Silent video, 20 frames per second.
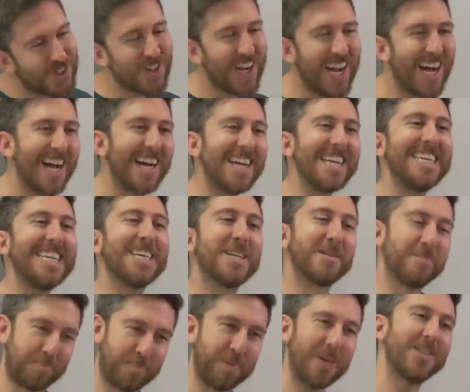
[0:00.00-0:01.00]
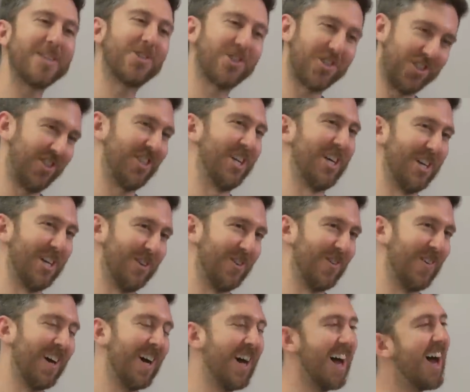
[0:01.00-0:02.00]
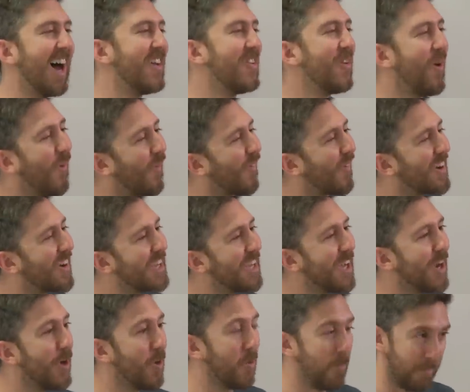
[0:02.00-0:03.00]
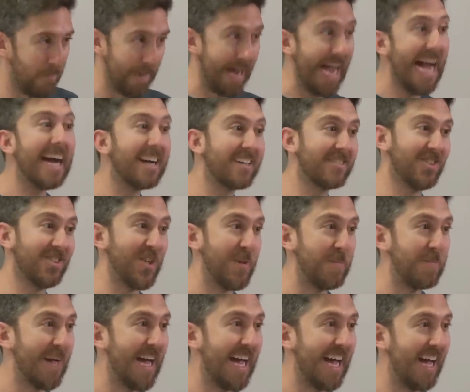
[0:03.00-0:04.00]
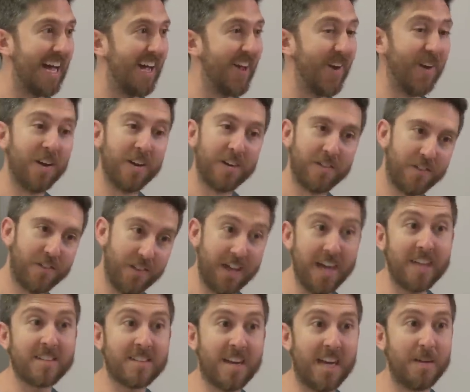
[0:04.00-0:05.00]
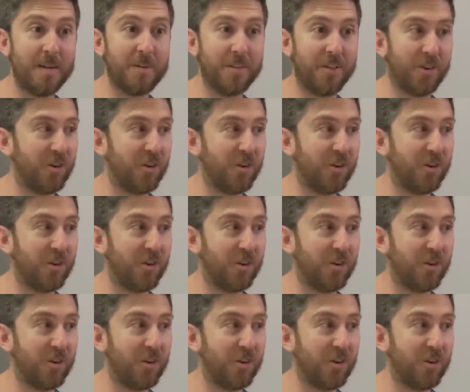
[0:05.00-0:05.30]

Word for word: Try Yabishno, an Oreo maxi pad for that time